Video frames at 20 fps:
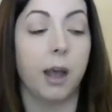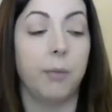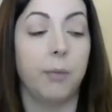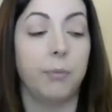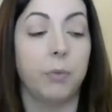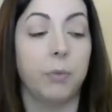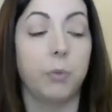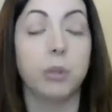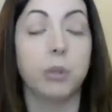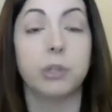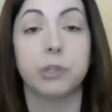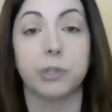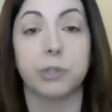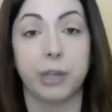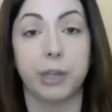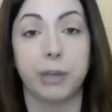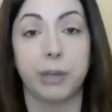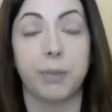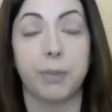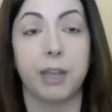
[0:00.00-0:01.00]
which is
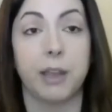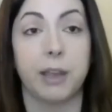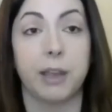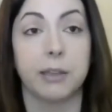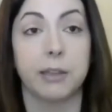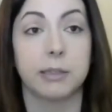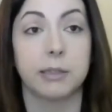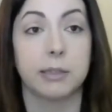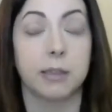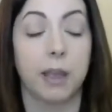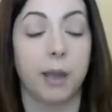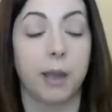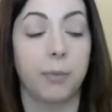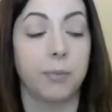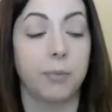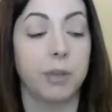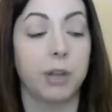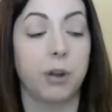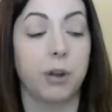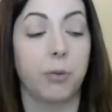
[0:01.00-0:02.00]
good because
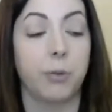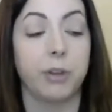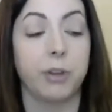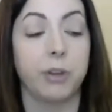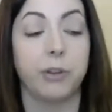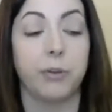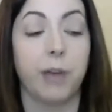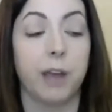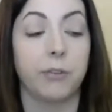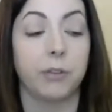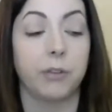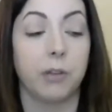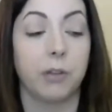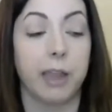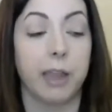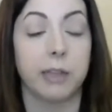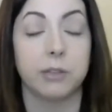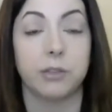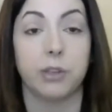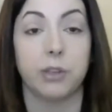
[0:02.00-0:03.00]
you know, we do have
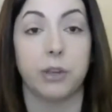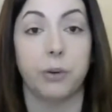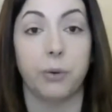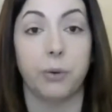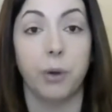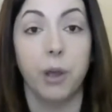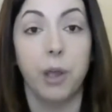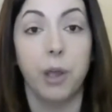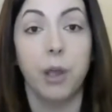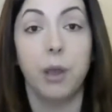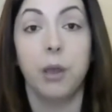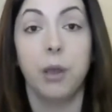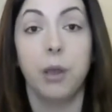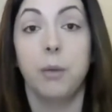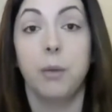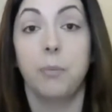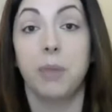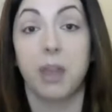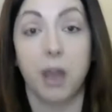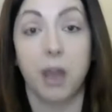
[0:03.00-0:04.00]
clients who,
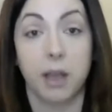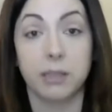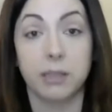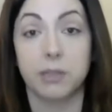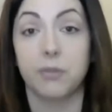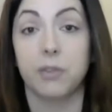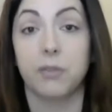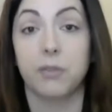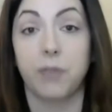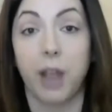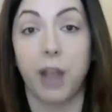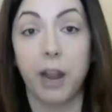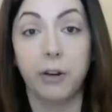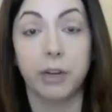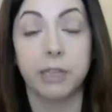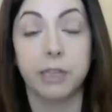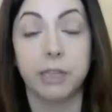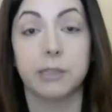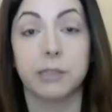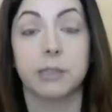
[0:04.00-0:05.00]
because of the
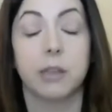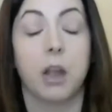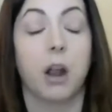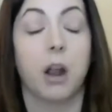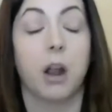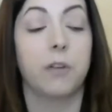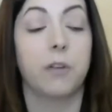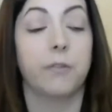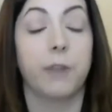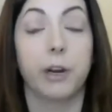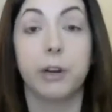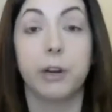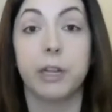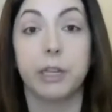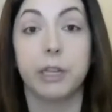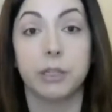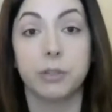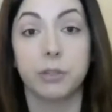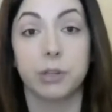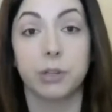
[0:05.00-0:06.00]
virus, are very
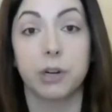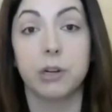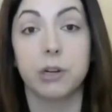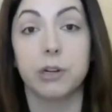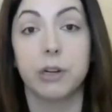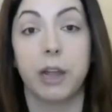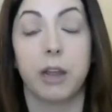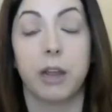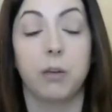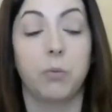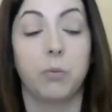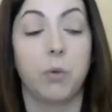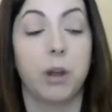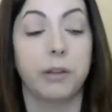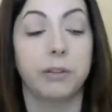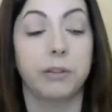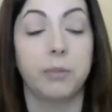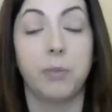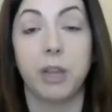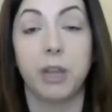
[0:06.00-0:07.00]
concerned and
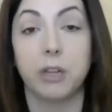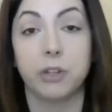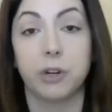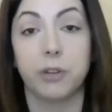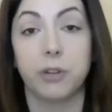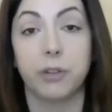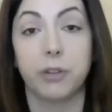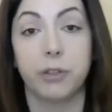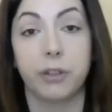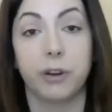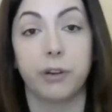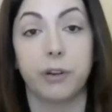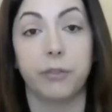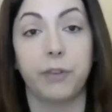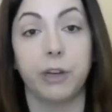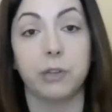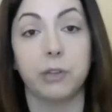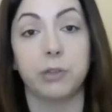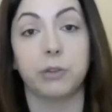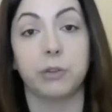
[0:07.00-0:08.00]
want to make sure that their
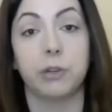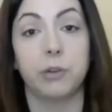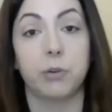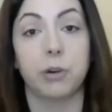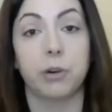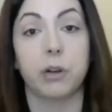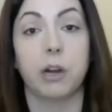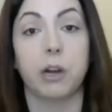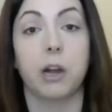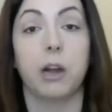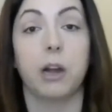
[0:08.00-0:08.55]
affairs are in order.